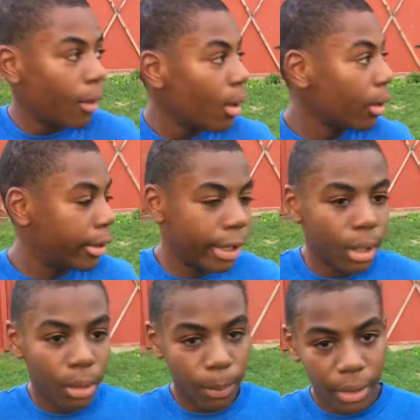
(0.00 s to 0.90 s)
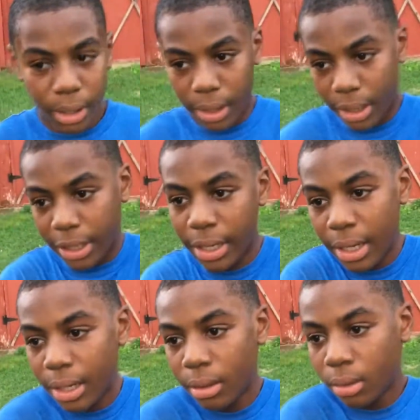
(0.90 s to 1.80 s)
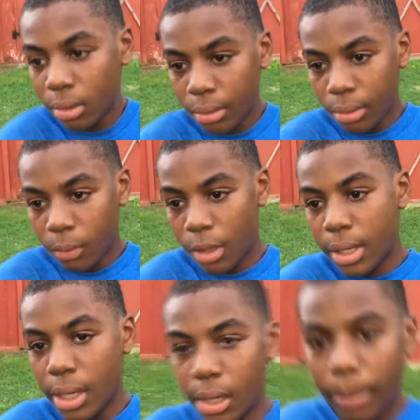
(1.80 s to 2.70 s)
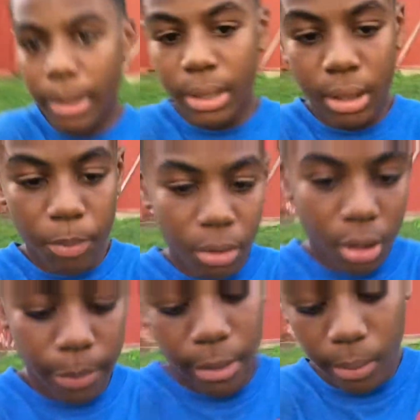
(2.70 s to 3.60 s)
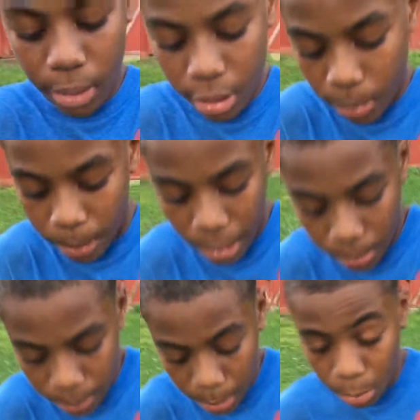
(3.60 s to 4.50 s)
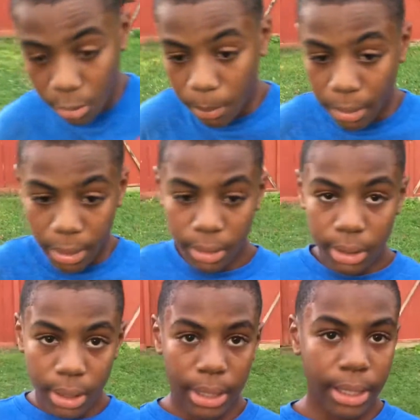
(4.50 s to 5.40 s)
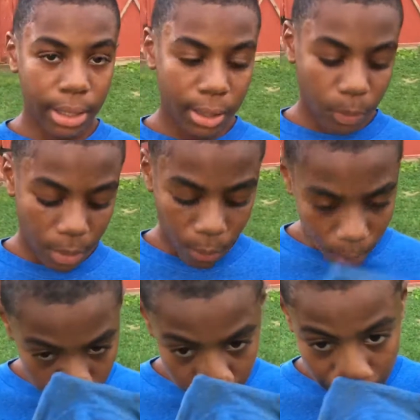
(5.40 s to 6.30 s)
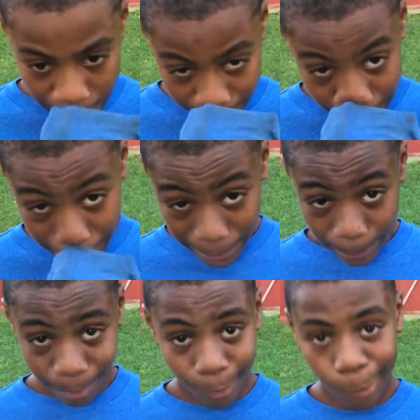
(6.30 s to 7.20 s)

felt good, but again, we kind of messed up a little bit. We could have beat them by more, but at least we won that game.